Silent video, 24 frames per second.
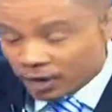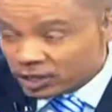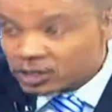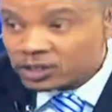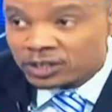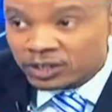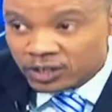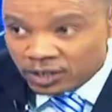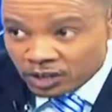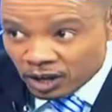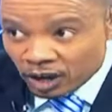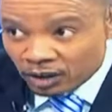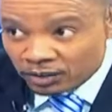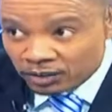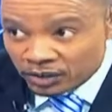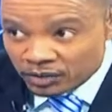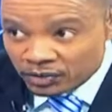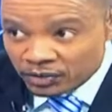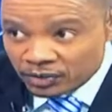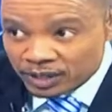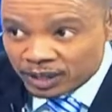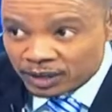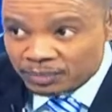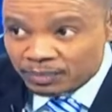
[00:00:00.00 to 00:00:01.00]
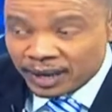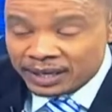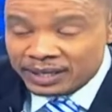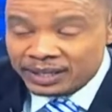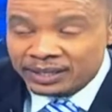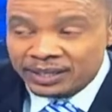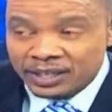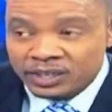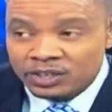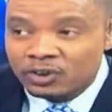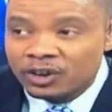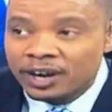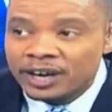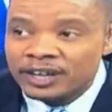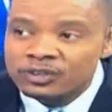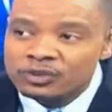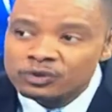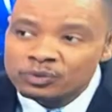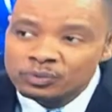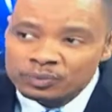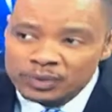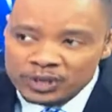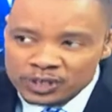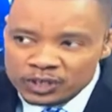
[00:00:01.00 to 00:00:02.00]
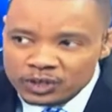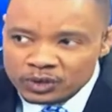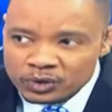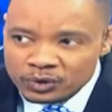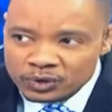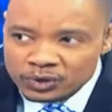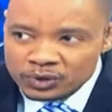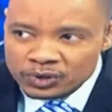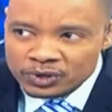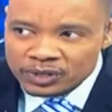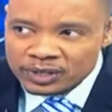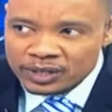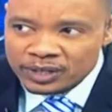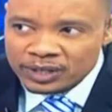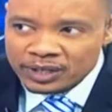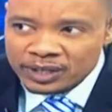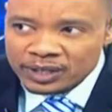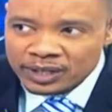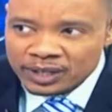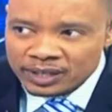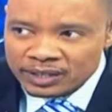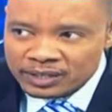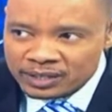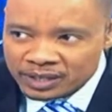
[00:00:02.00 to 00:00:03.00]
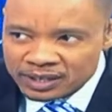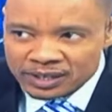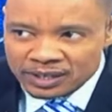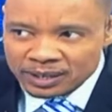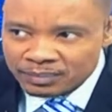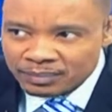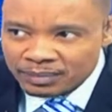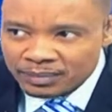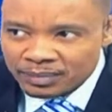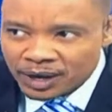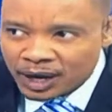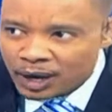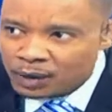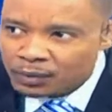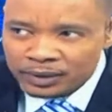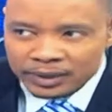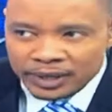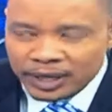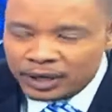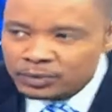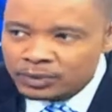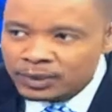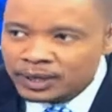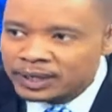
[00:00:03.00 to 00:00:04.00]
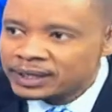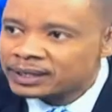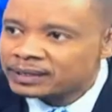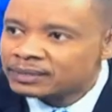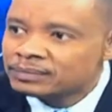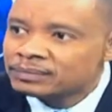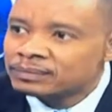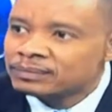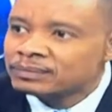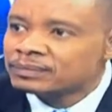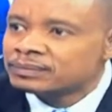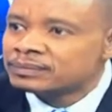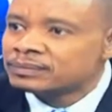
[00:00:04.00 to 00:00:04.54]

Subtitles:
or registered doctors, for that matter, that are trying to misuse the system? How will that work?